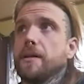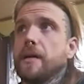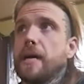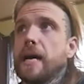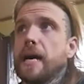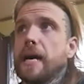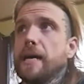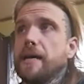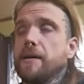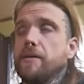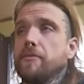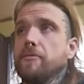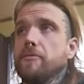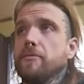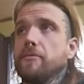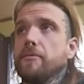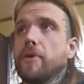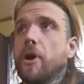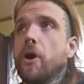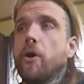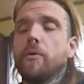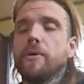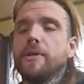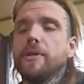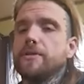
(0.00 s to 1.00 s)
I
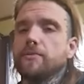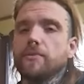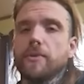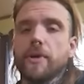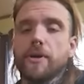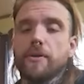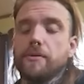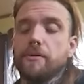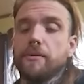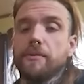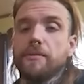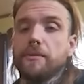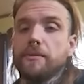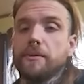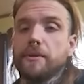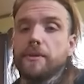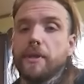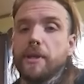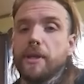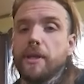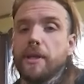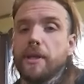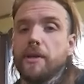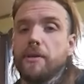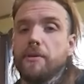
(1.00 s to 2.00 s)
always wrote,
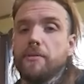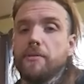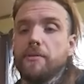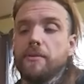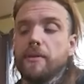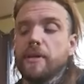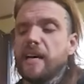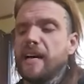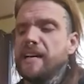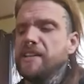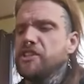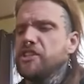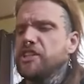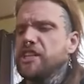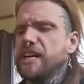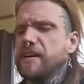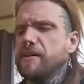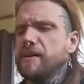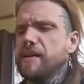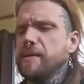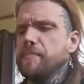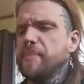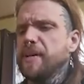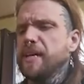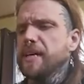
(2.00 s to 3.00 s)
you know. Okay. I
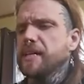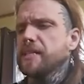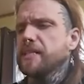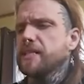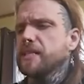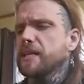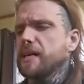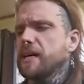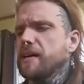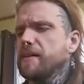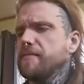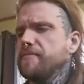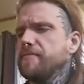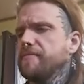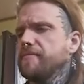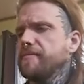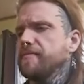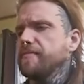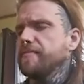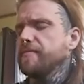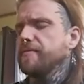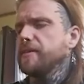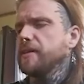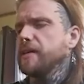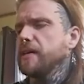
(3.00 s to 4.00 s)
cherry pick stuff,
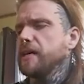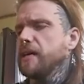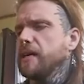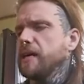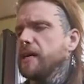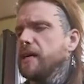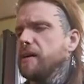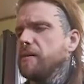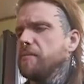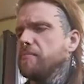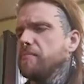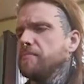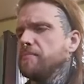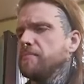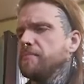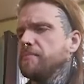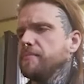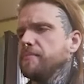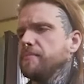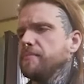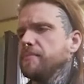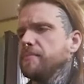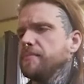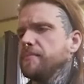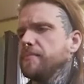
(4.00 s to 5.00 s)
you
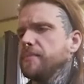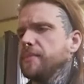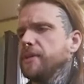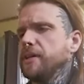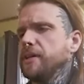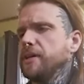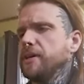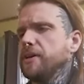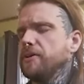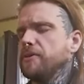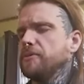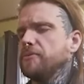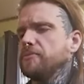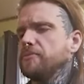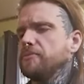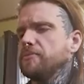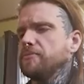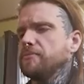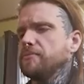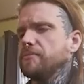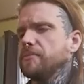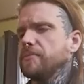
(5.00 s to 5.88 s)
know,